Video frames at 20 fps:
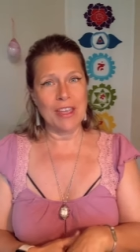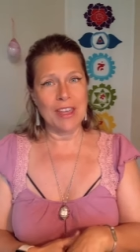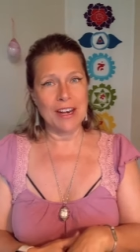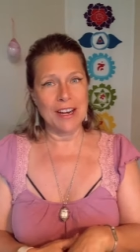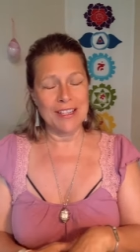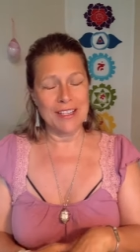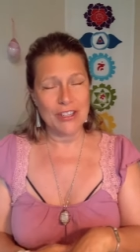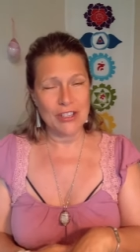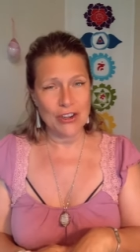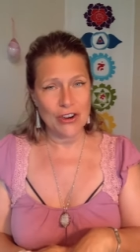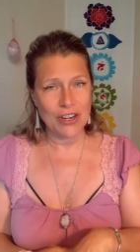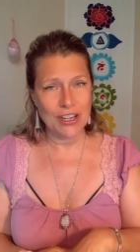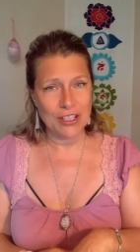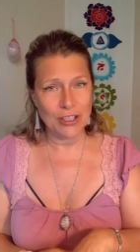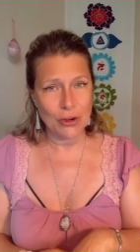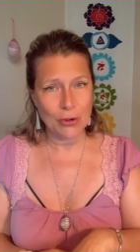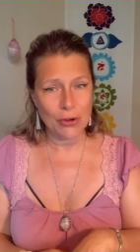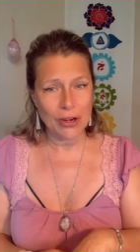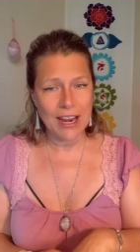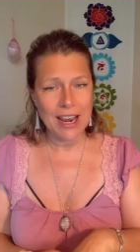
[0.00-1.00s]
that I
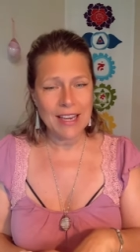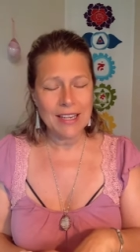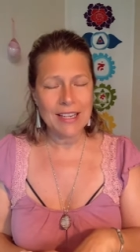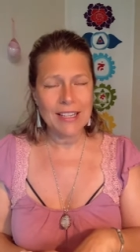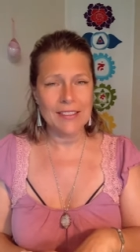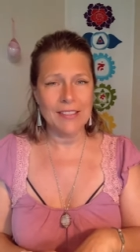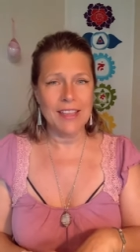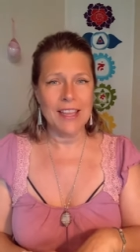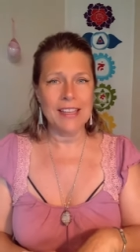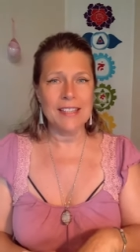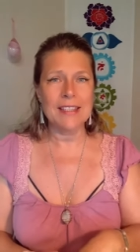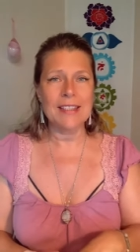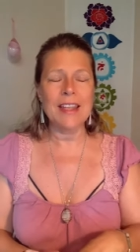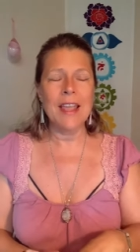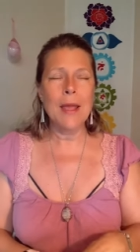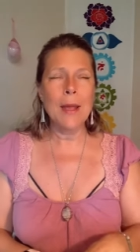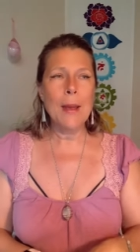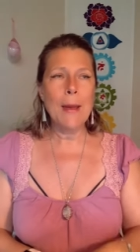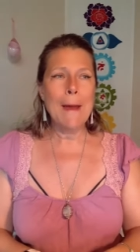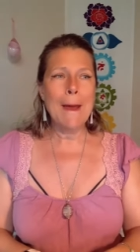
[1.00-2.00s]
started creating this,
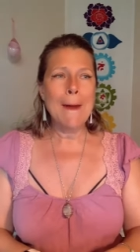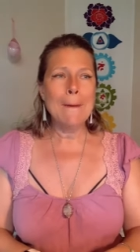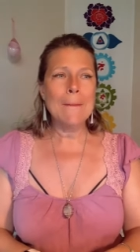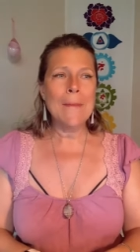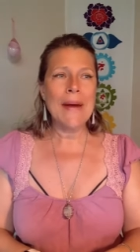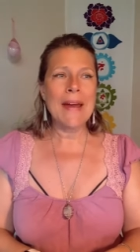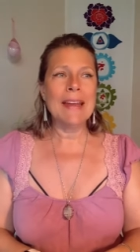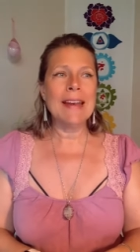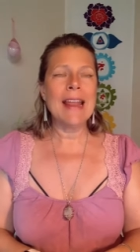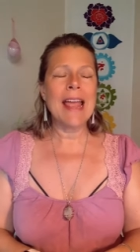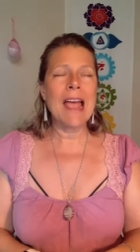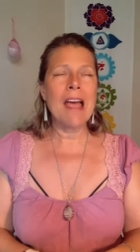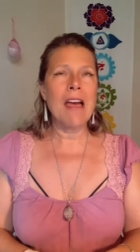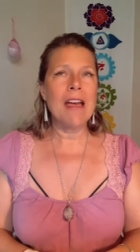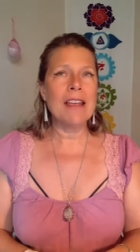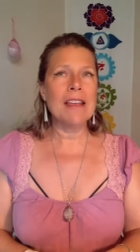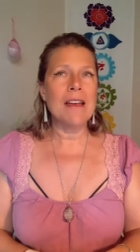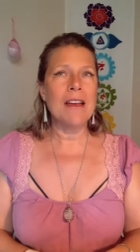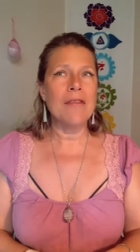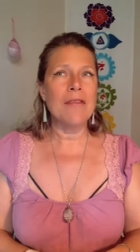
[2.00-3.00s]
but
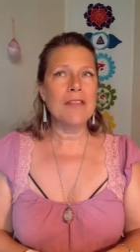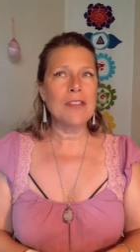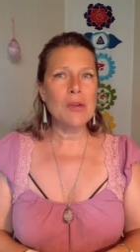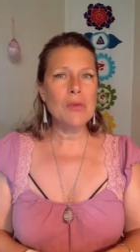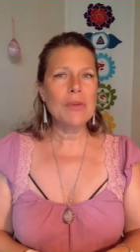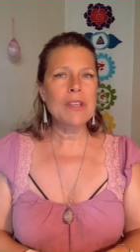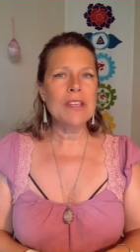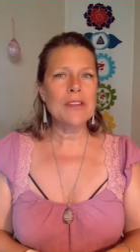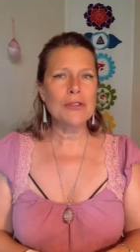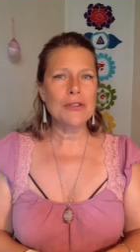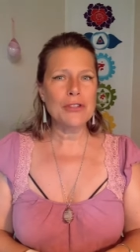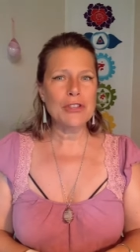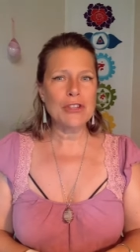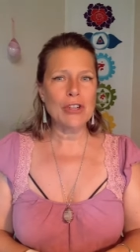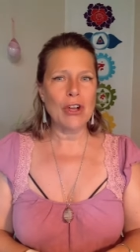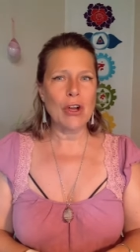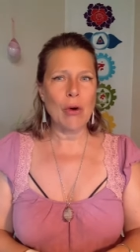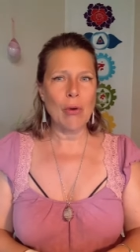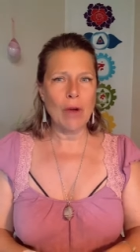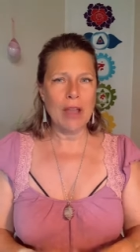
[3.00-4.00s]
a few years
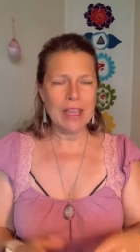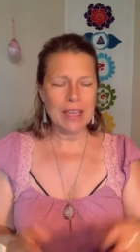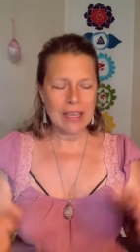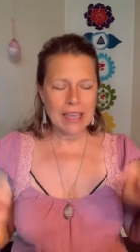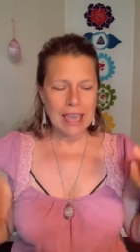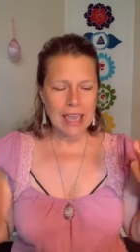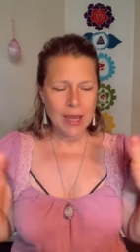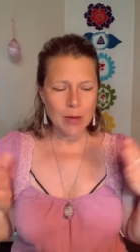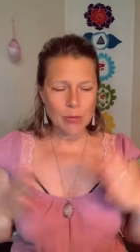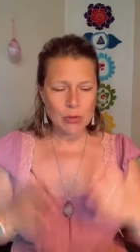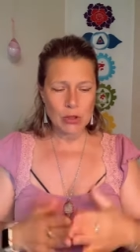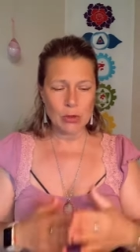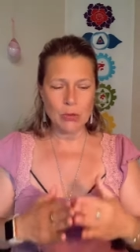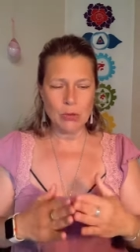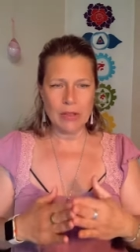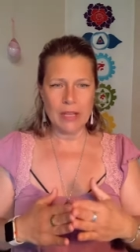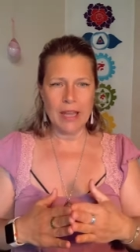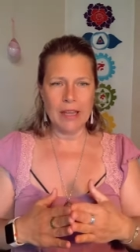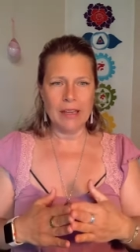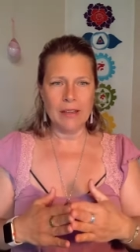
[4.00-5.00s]
ago, it came to
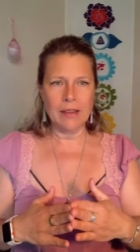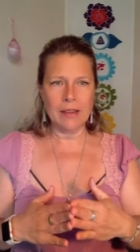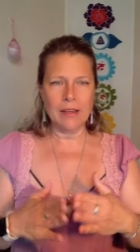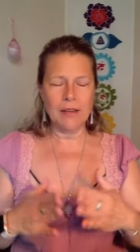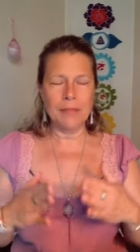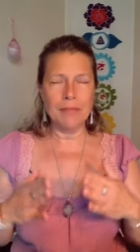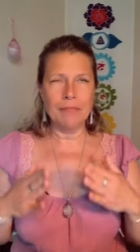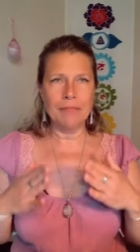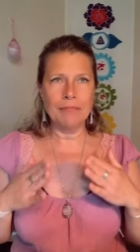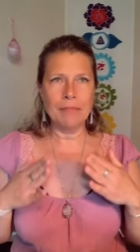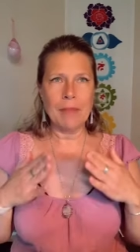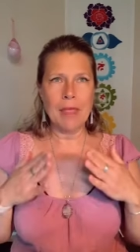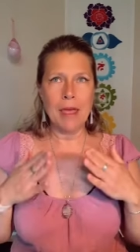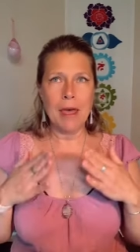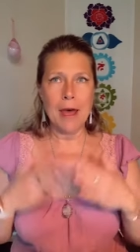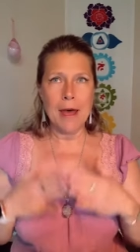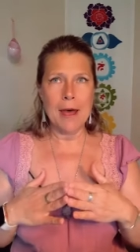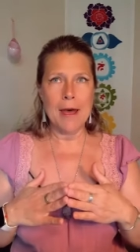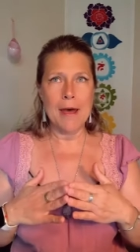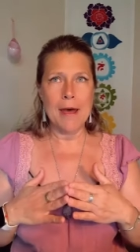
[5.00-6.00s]
like
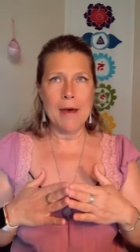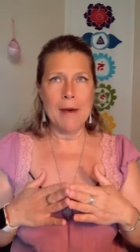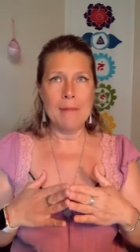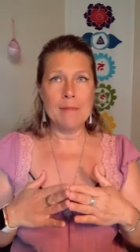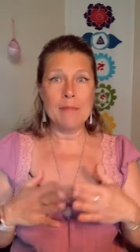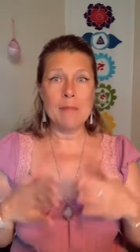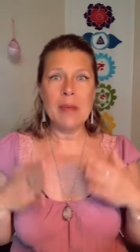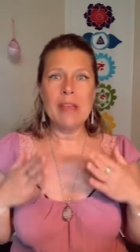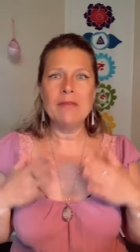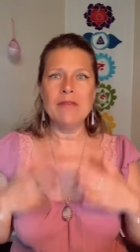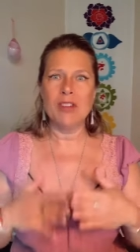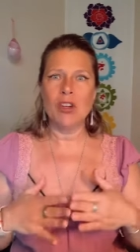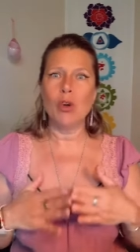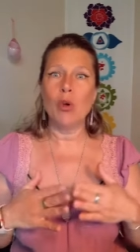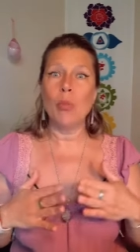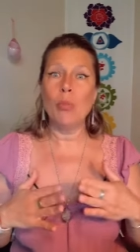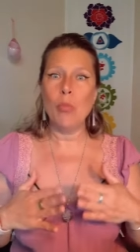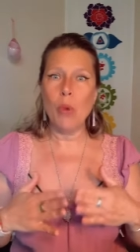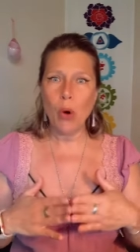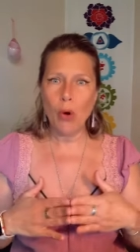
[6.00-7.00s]
a
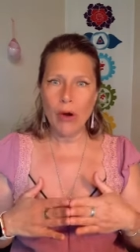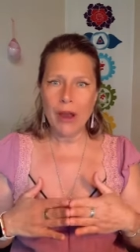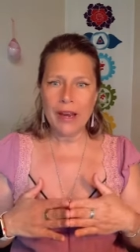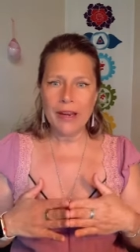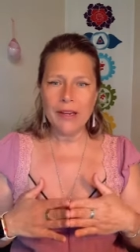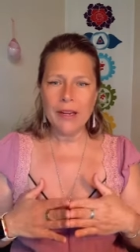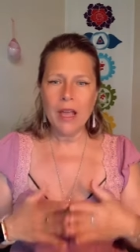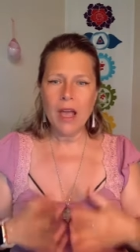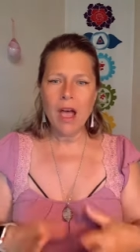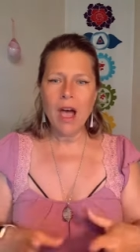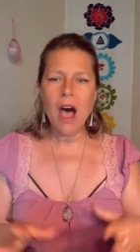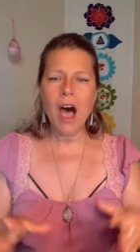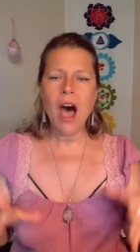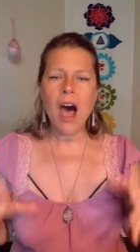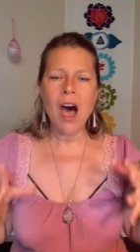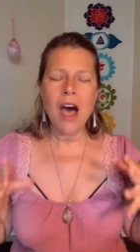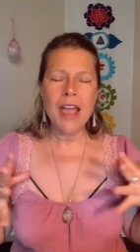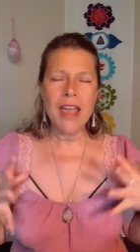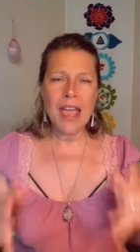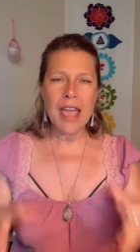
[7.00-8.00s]
pivotal point.
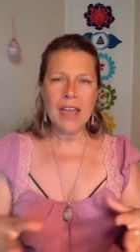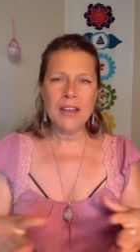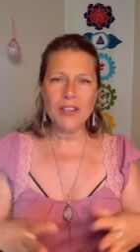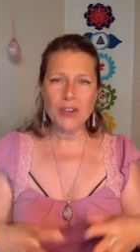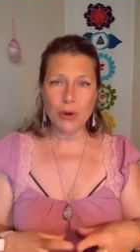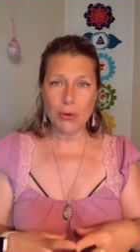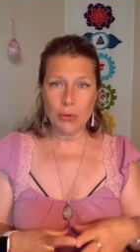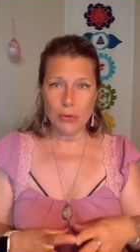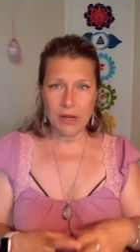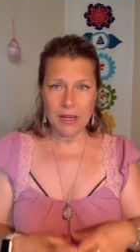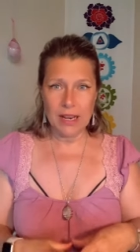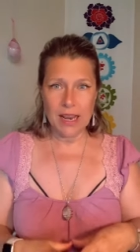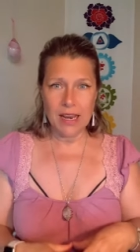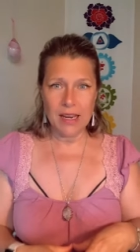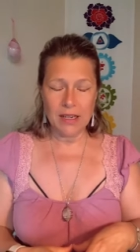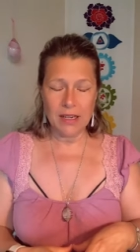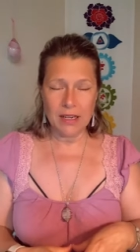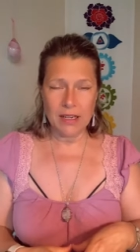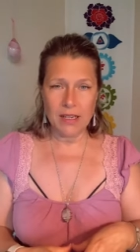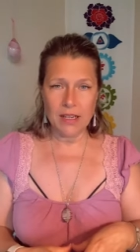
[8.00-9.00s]
I had
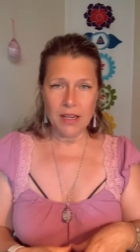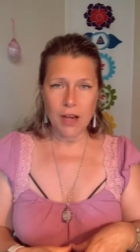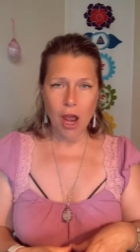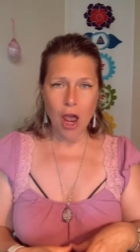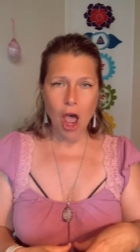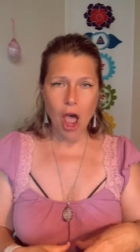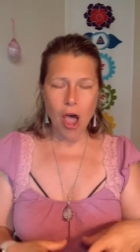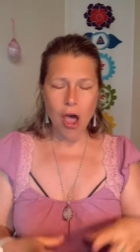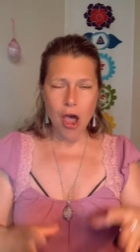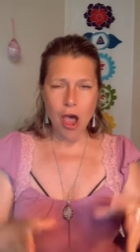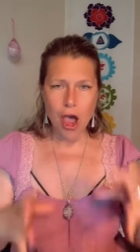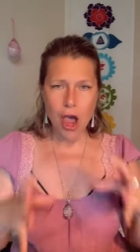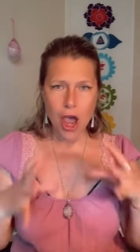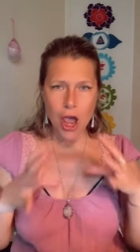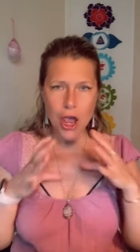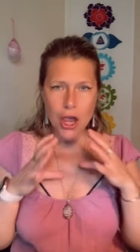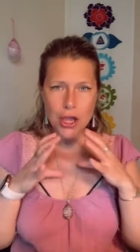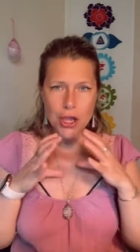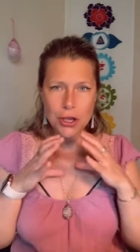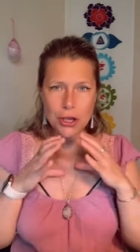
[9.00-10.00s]
created a
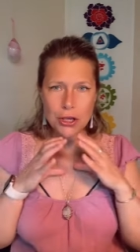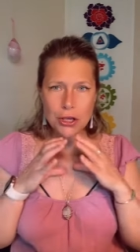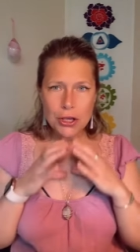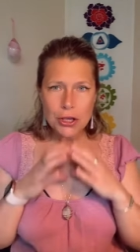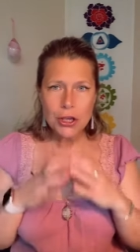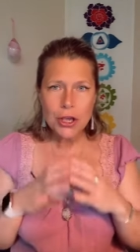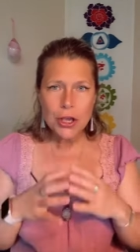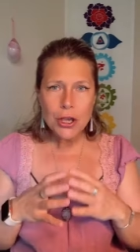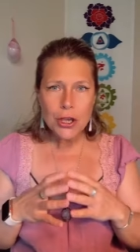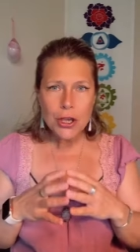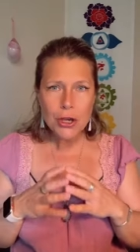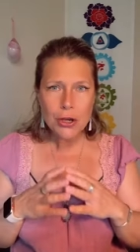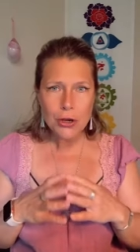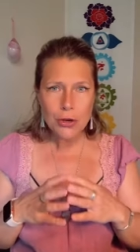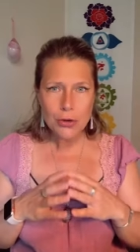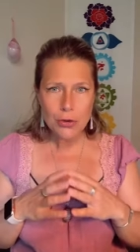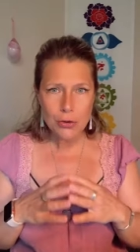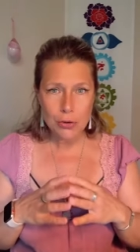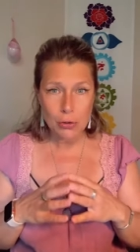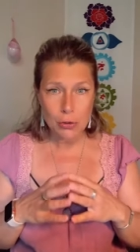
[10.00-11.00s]

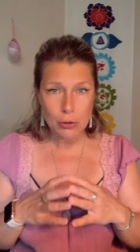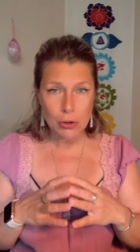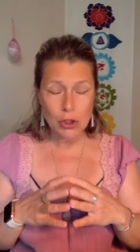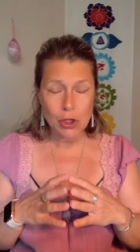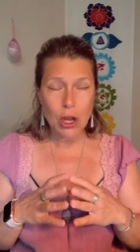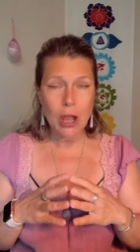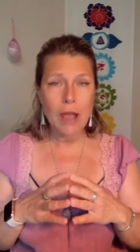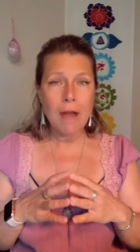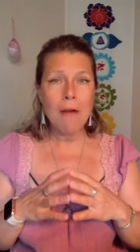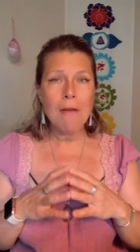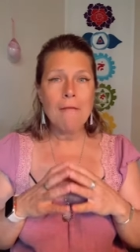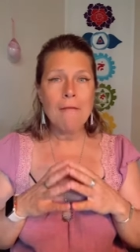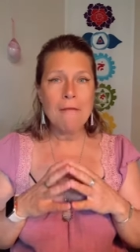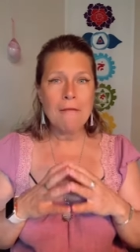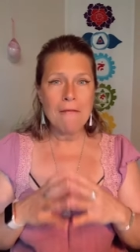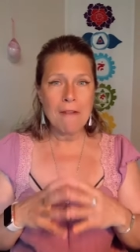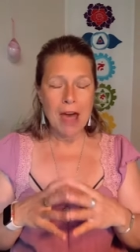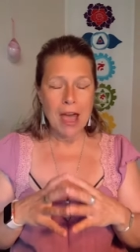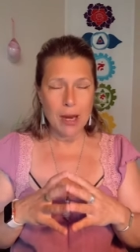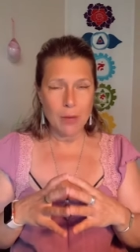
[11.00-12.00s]
huge
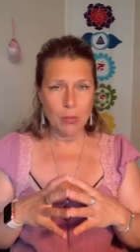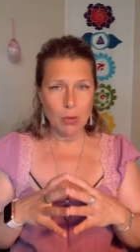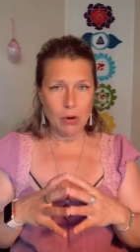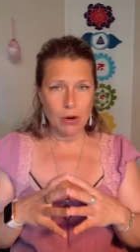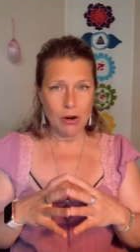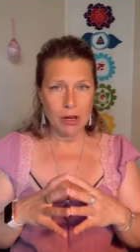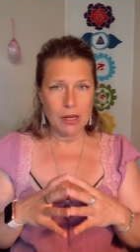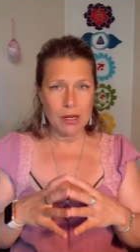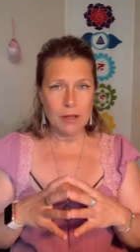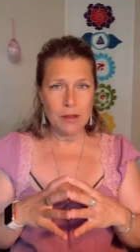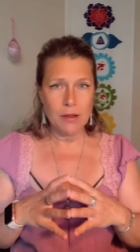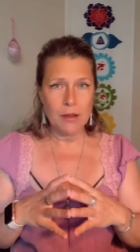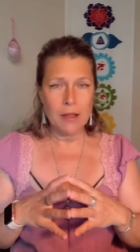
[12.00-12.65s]
fibroid